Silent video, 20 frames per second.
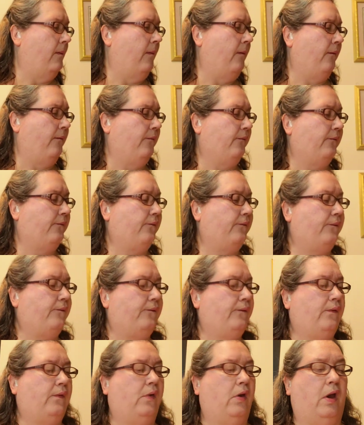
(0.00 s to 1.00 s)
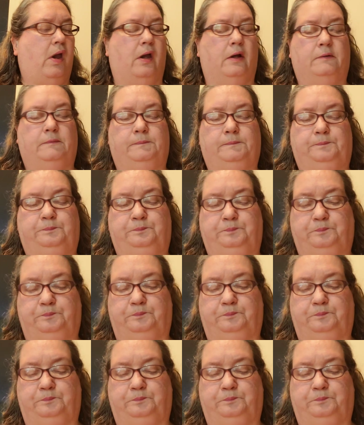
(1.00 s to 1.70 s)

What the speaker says: Nobody speaks.